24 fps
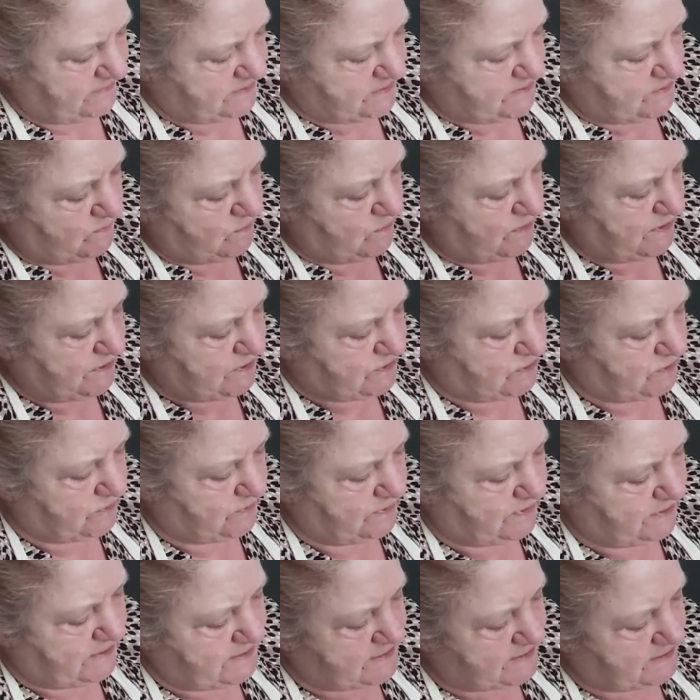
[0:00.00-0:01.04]
So what I do
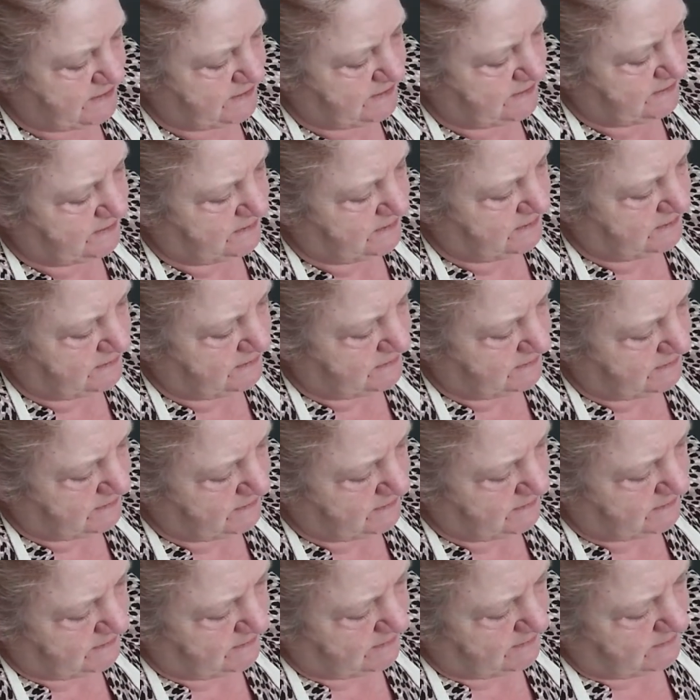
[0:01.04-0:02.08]
is
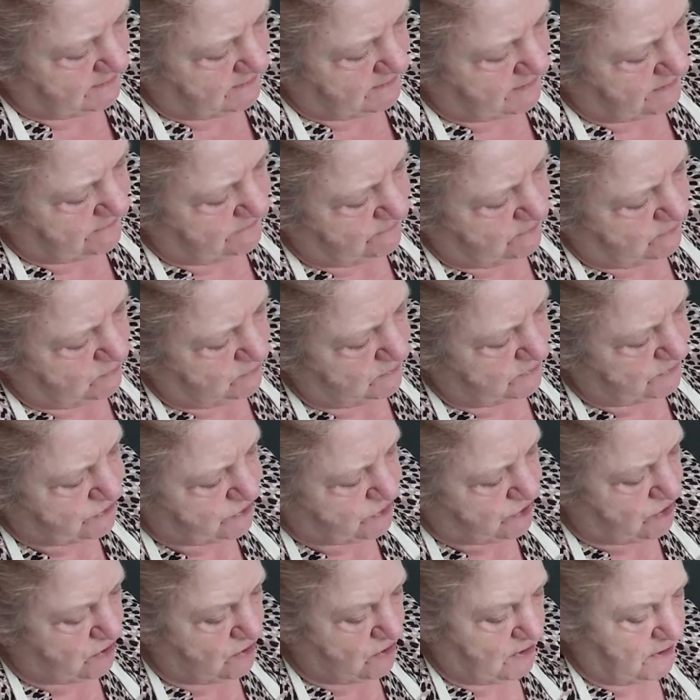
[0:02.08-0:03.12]
I roll the
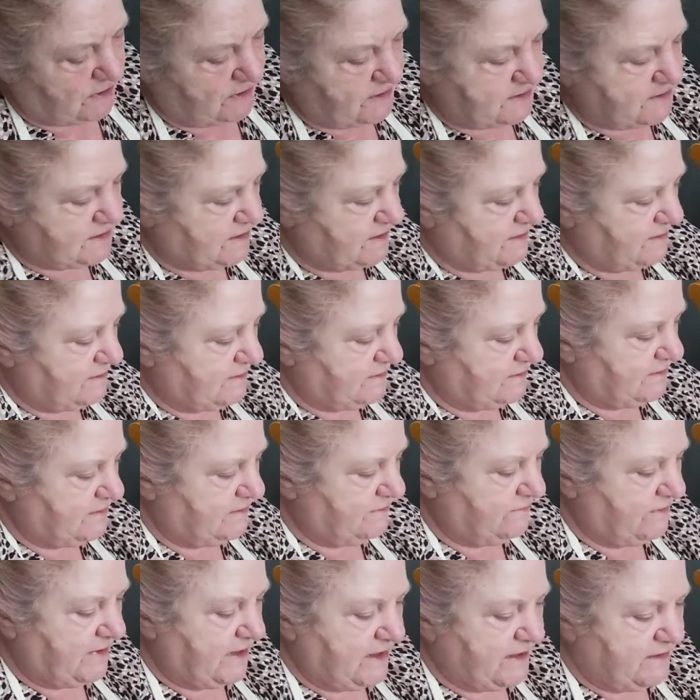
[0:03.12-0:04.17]
chocolate
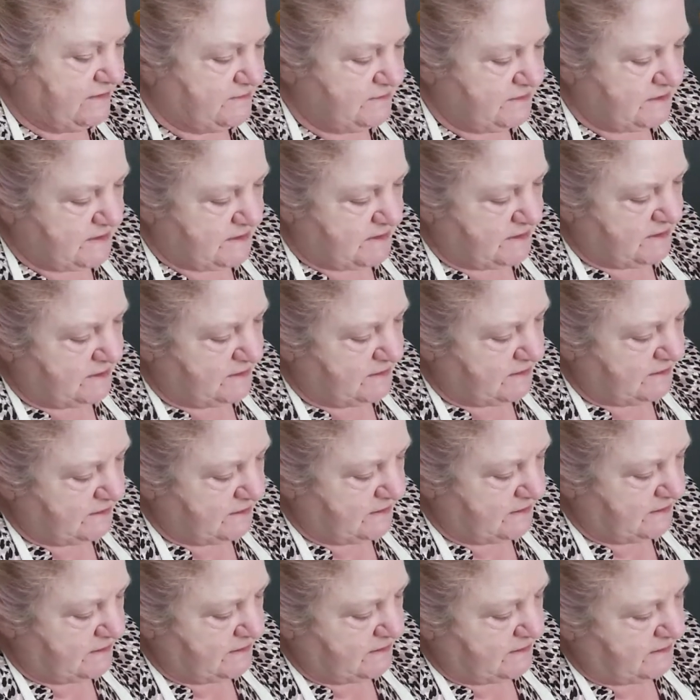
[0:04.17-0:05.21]
around
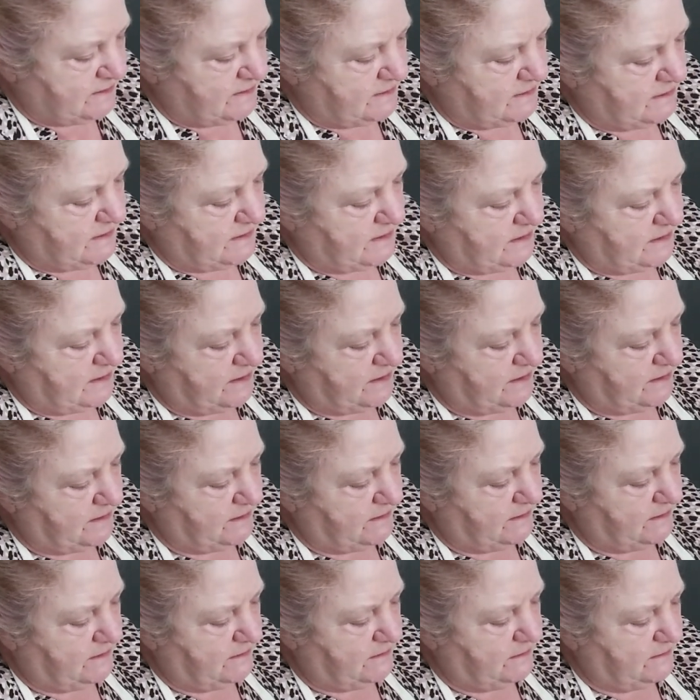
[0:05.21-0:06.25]
and I
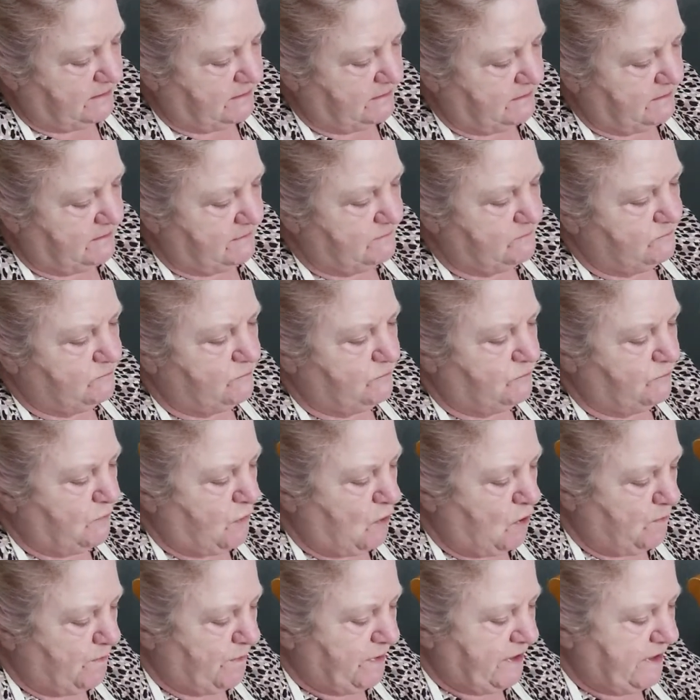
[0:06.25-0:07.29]

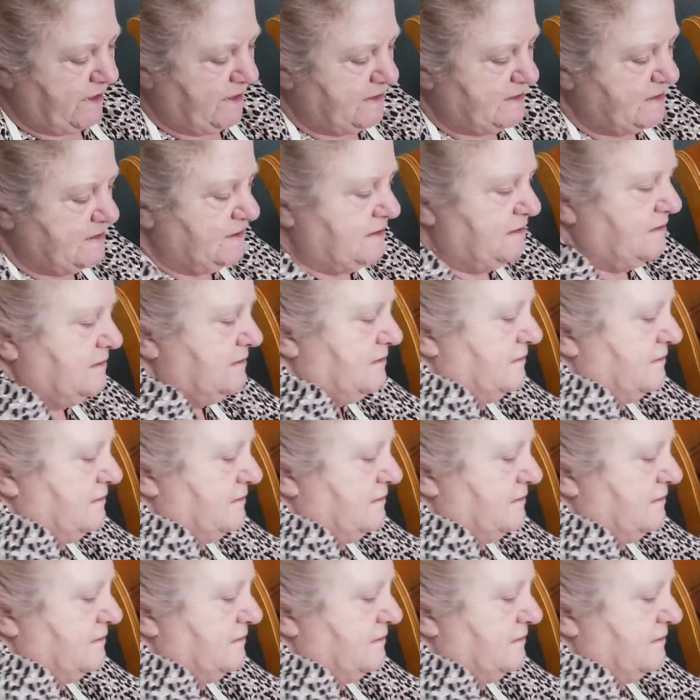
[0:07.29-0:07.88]
pop it